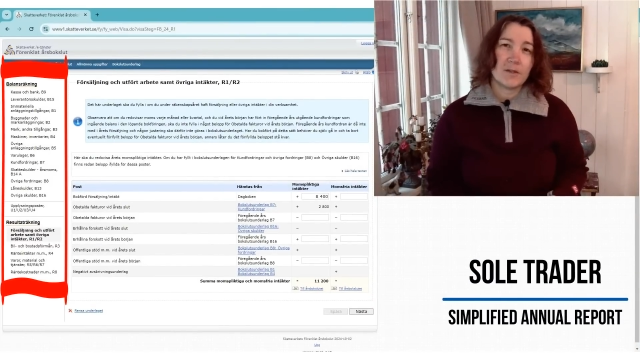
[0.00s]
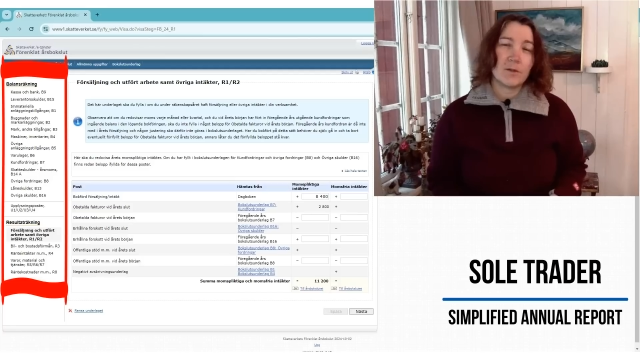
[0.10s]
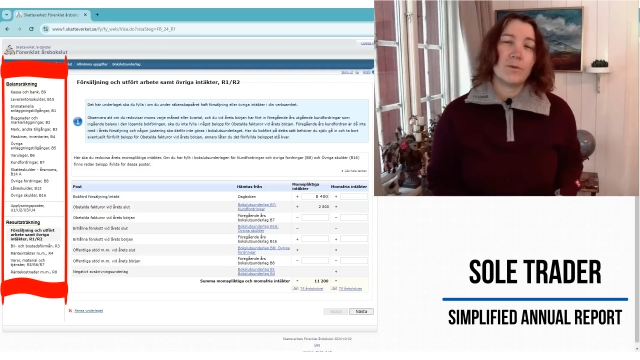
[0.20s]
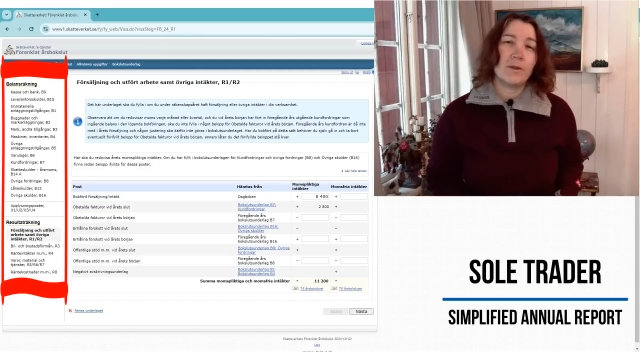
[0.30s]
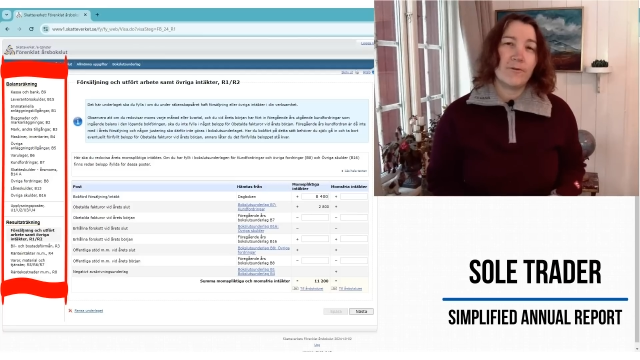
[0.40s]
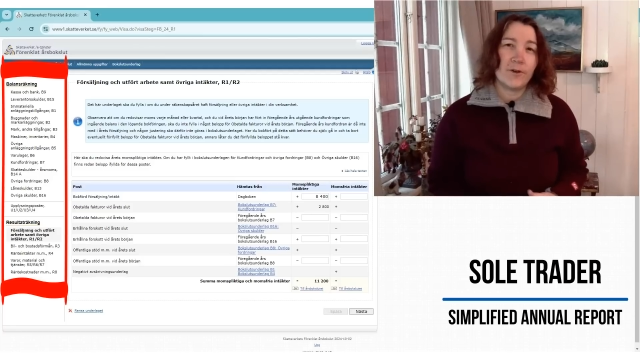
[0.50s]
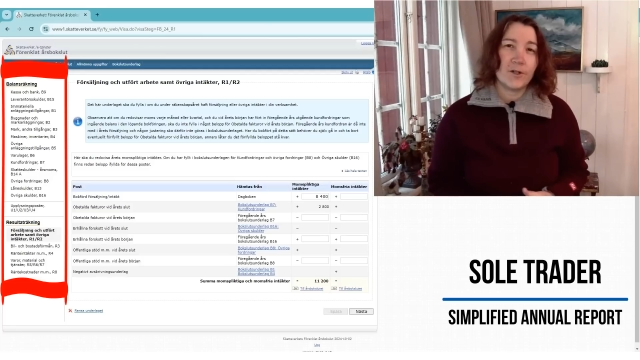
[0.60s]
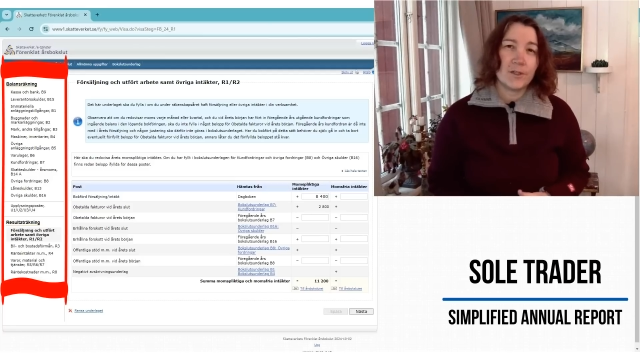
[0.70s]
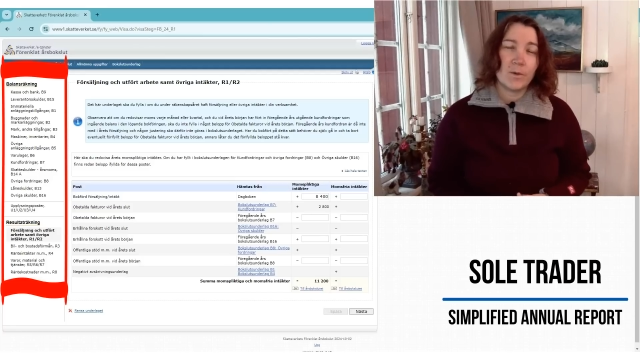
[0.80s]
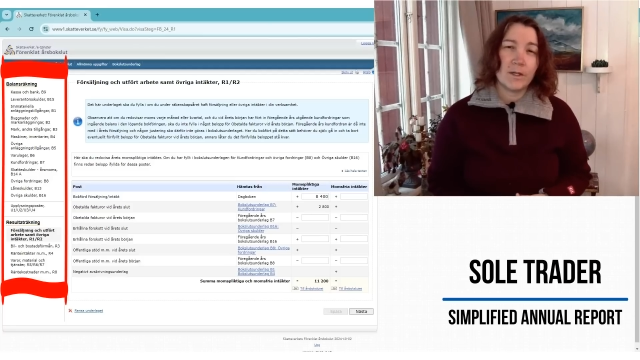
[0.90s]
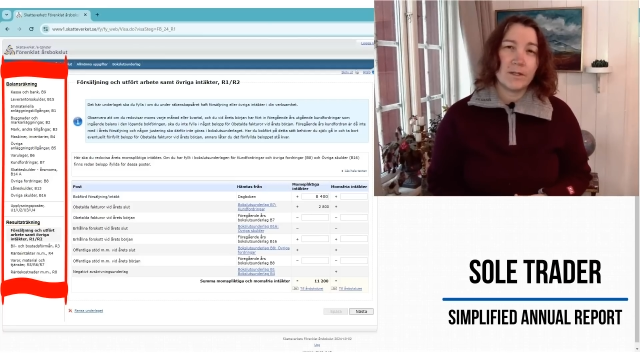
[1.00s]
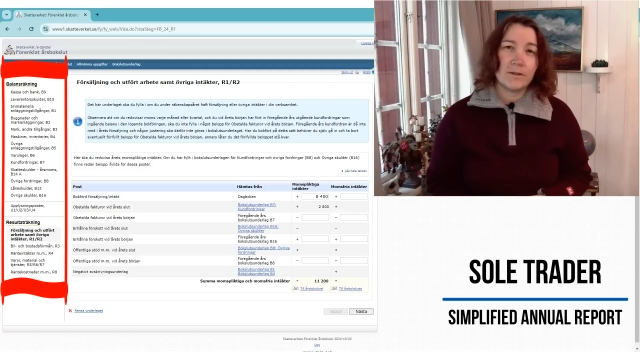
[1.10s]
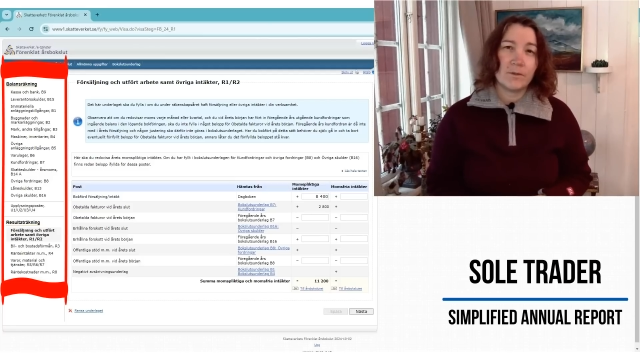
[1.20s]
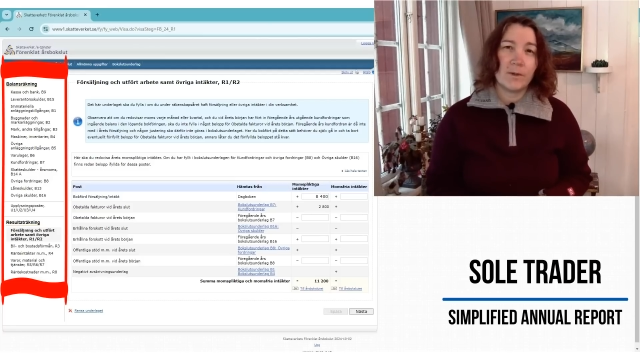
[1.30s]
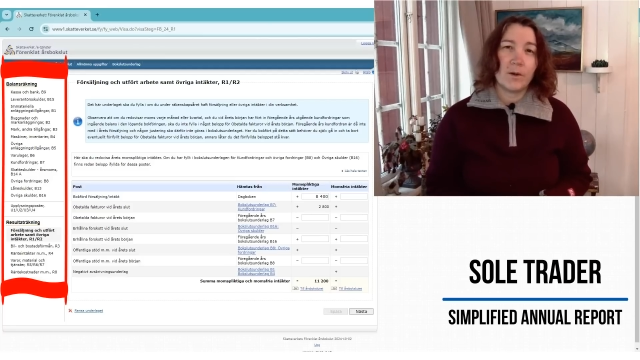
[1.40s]
So the first
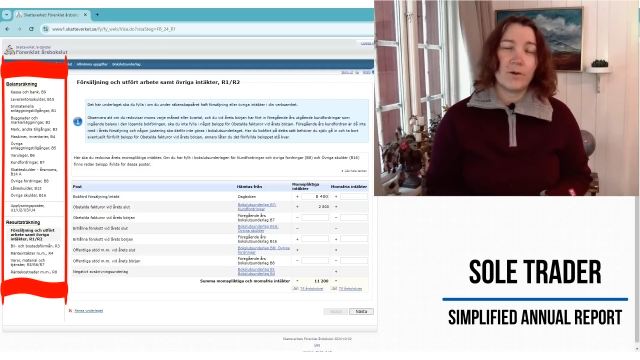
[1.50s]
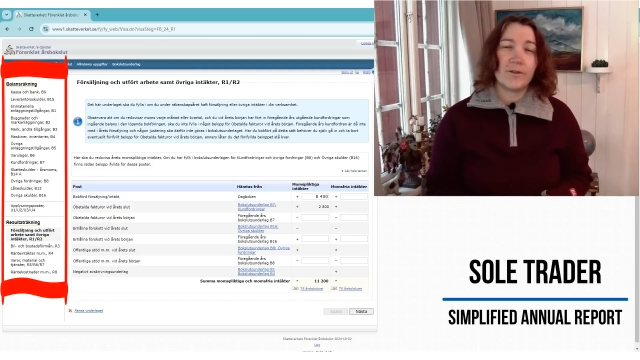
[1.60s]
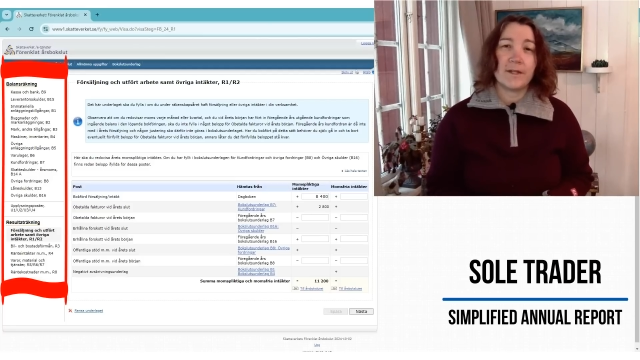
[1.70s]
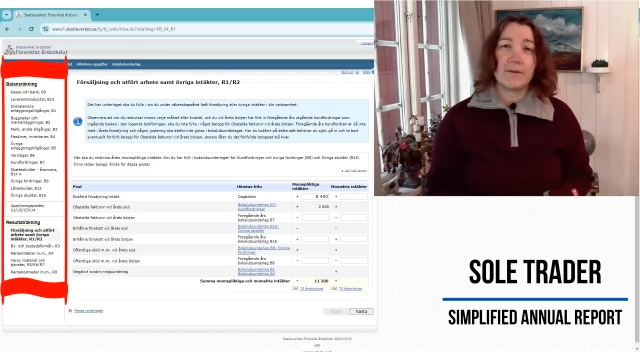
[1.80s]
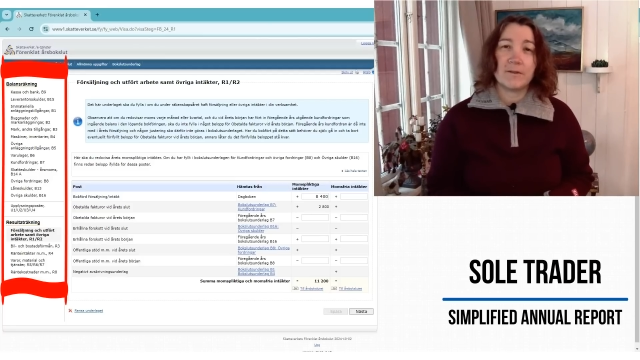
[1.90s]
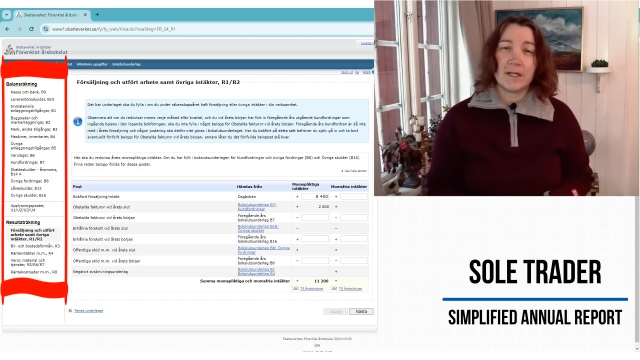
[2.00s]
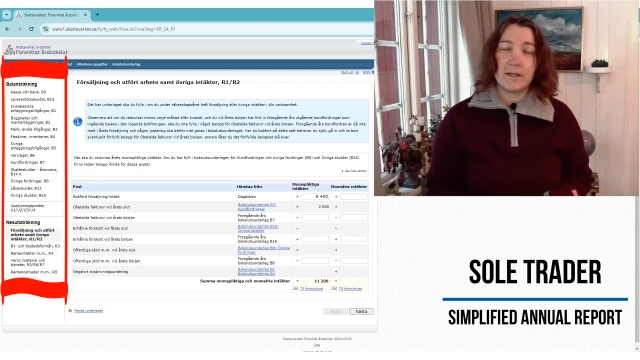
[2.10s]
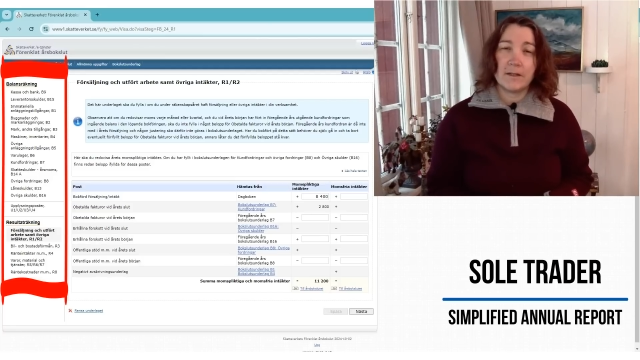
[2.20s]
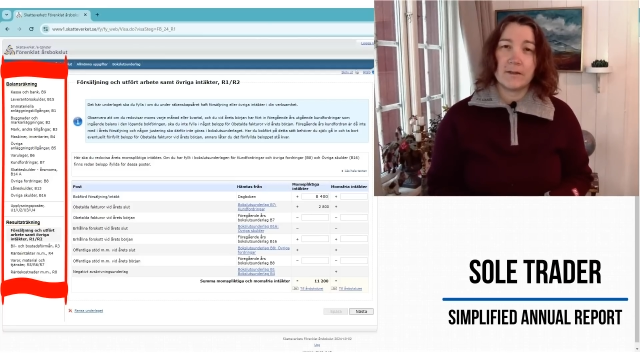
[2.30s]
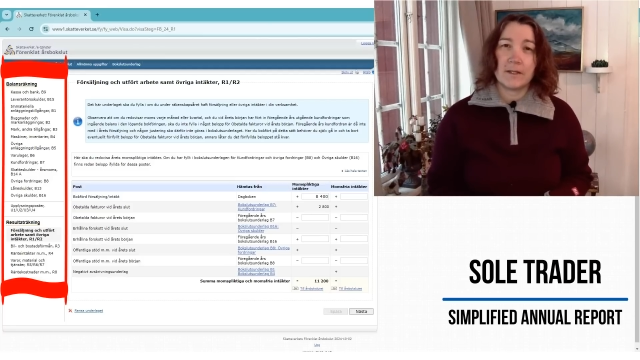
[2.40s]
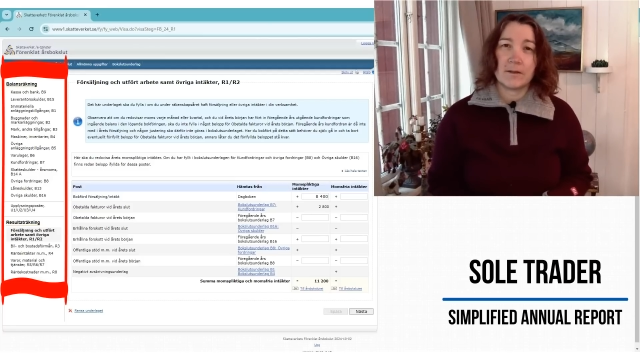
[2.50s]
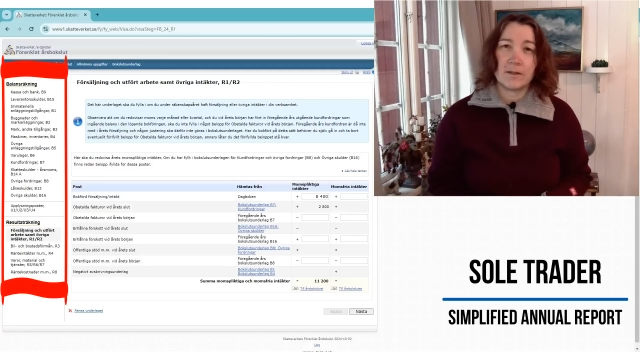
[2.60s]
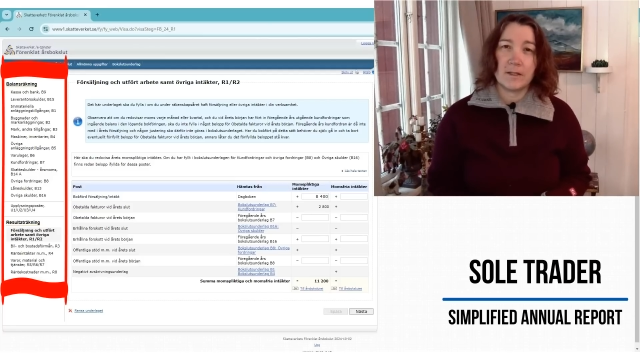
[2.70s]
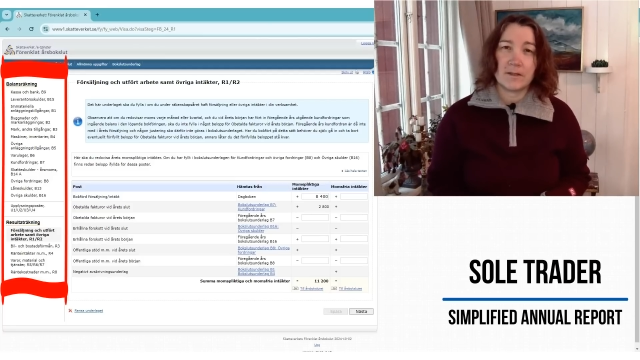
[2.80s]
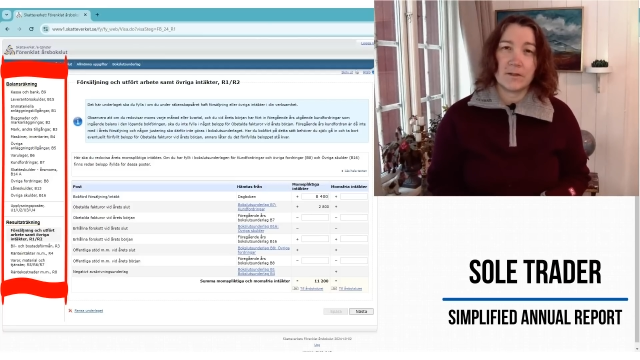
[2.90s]
ones we already have done, that
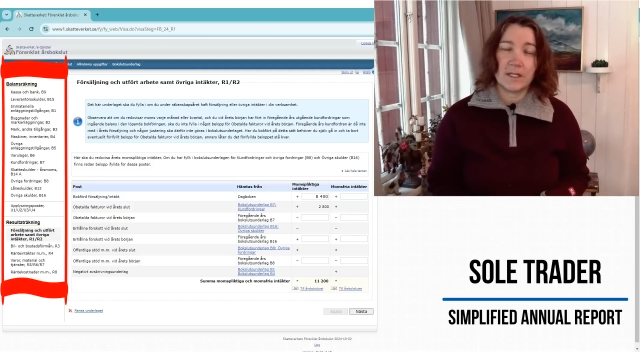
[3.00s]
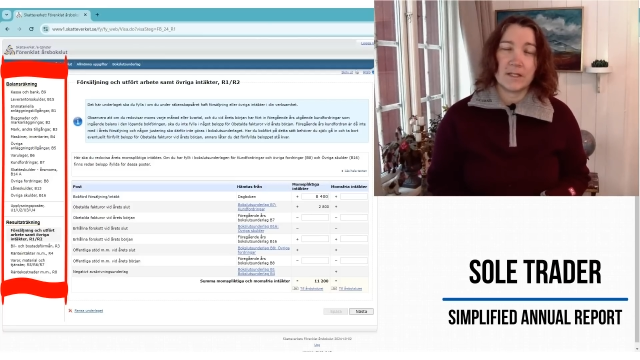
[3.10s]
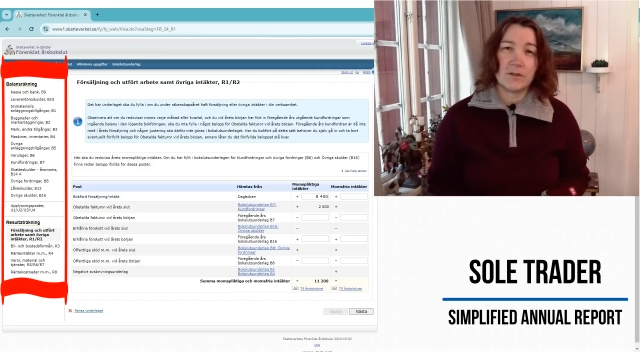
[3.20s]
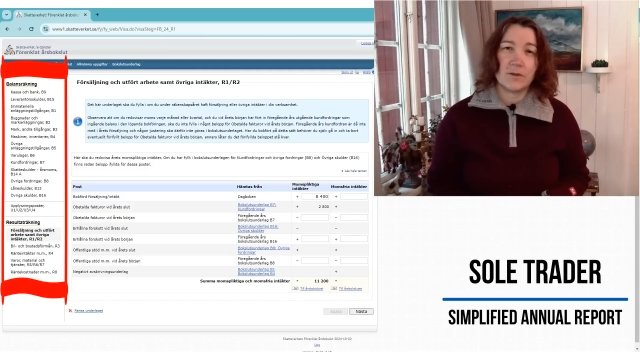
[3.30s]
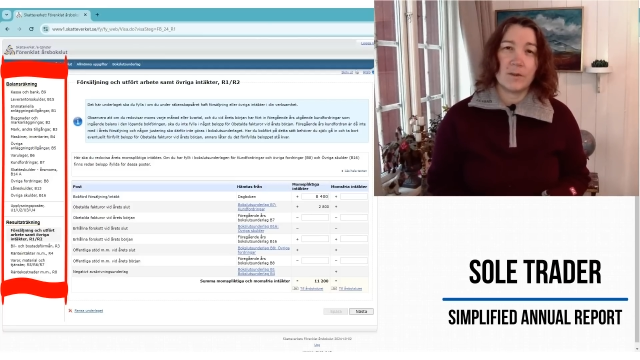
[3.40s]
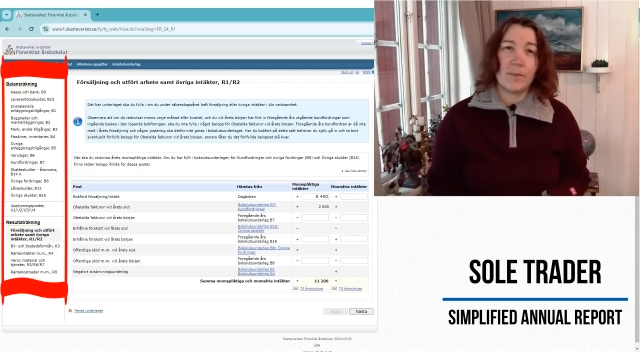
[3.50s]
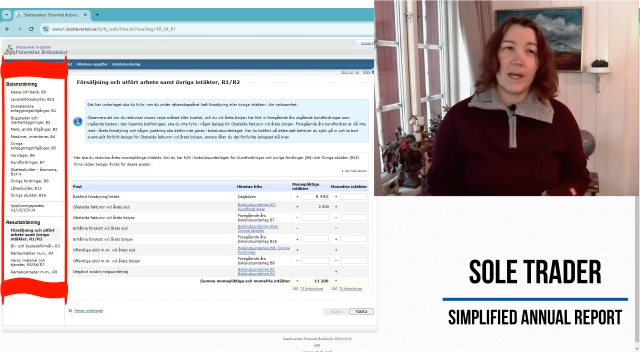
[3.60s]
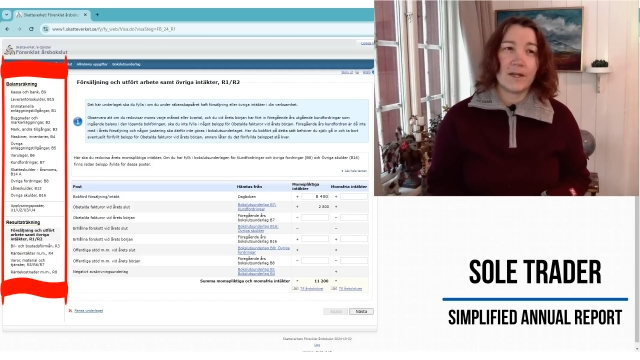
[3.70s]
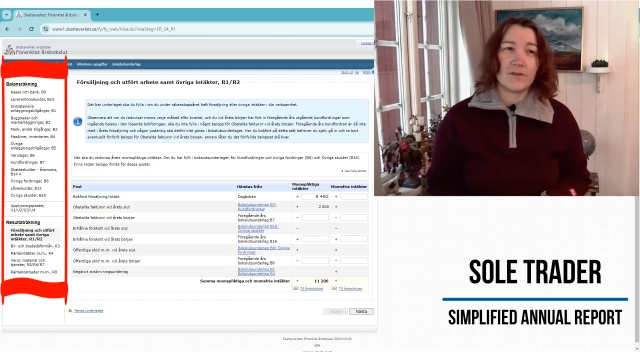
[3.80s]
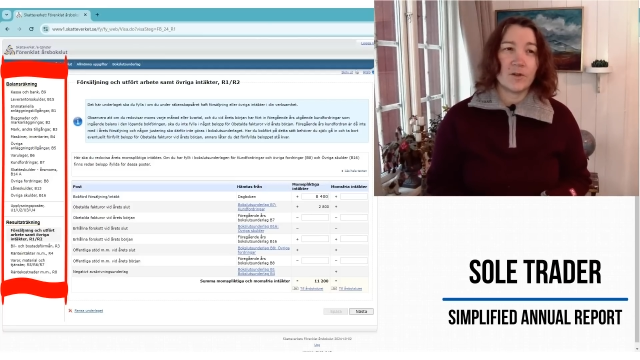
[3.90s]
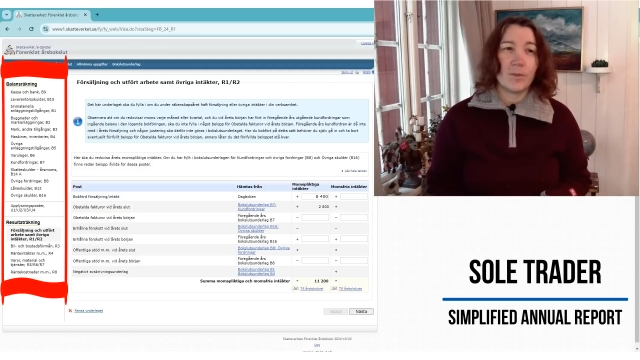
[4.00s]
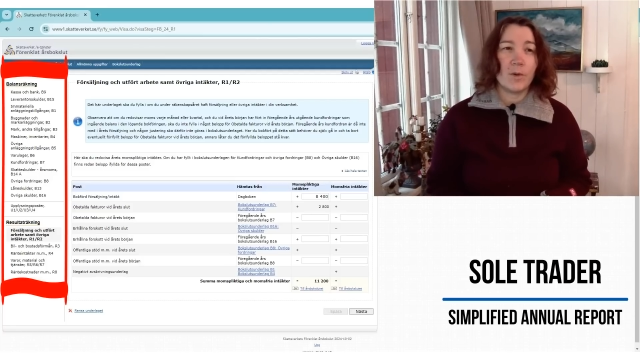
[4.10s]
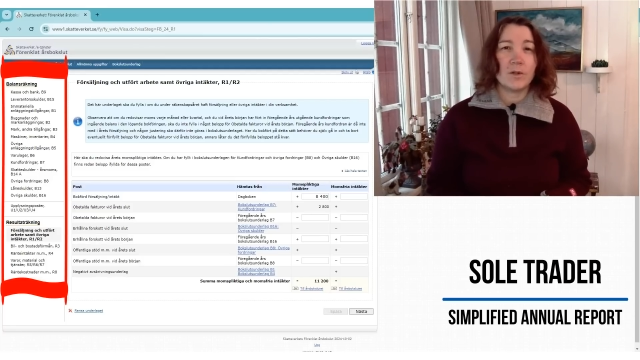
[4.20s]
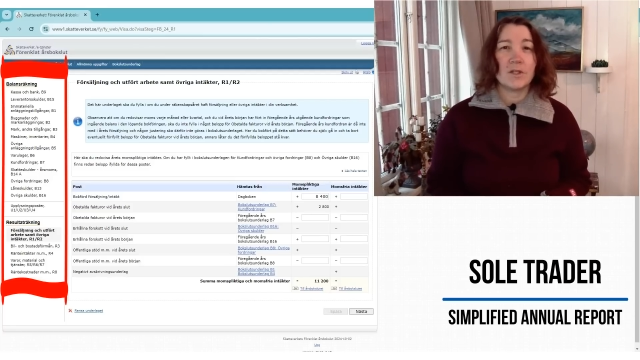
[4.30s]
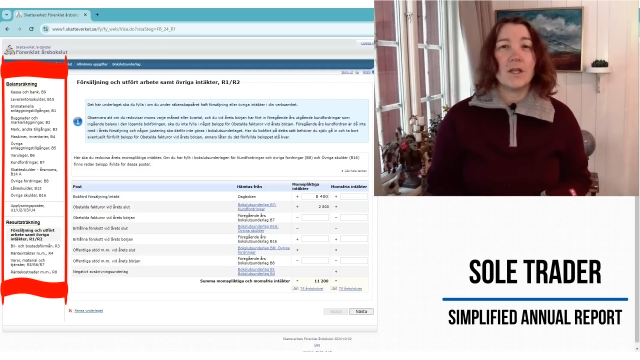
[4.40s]
is connected to the balance
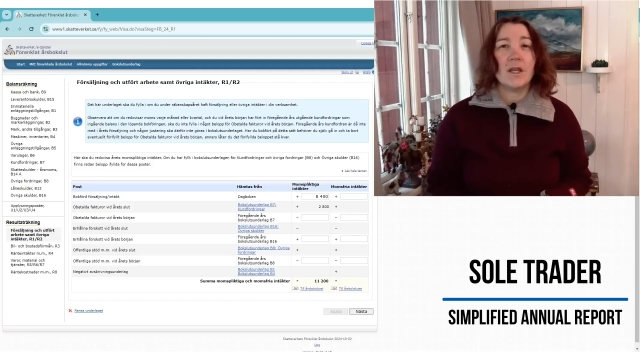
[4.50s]
report.